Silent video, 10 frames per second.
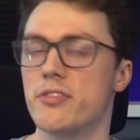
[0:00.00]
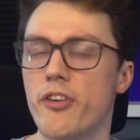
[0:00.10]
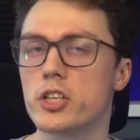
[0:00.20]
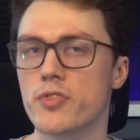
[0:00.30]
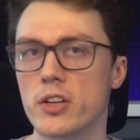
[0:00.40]

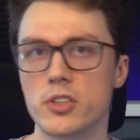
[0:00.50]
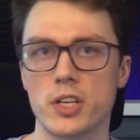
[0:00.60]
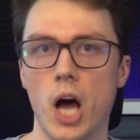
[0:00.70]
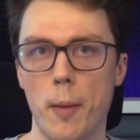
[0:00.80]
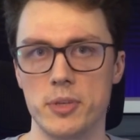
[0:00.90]
false friends are the
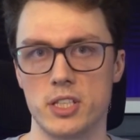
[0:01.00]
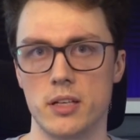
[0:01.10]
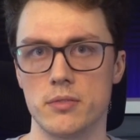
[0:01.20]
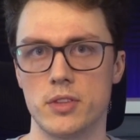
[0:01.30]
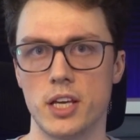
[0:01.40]
opposite.
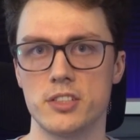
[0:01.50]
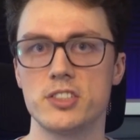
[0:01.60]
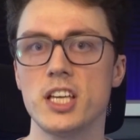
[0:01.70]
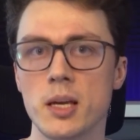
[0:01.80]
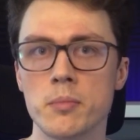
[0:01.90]
They
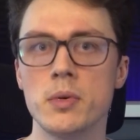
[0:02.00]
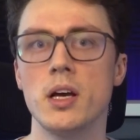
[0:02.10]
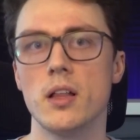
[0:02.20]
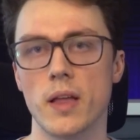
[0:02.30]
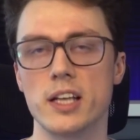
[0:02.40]

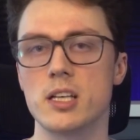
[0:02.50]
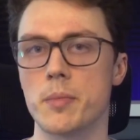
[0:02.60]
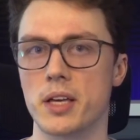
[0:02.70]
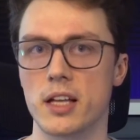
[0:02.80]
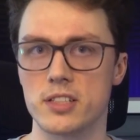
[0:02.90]
seem like
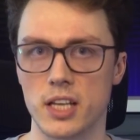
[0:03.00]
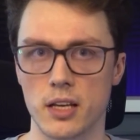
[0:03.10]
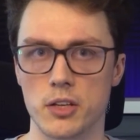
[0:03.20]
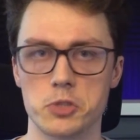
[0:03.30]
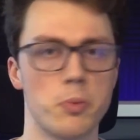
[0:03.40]
something that's in
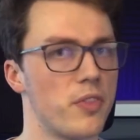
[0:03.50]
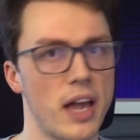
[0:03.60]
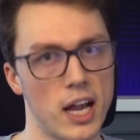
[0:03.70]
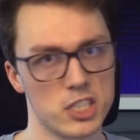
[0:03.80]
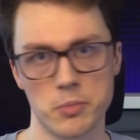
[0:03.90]
English, but they
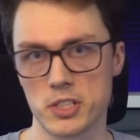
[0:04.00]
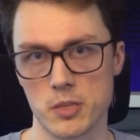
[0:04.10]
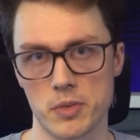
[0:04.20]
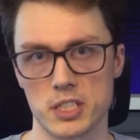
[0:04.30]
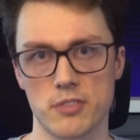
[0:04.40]
actually mean
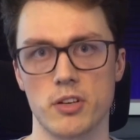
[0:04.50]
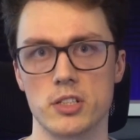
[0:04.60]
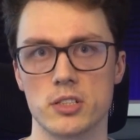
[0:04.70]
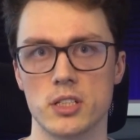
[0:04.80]
something different.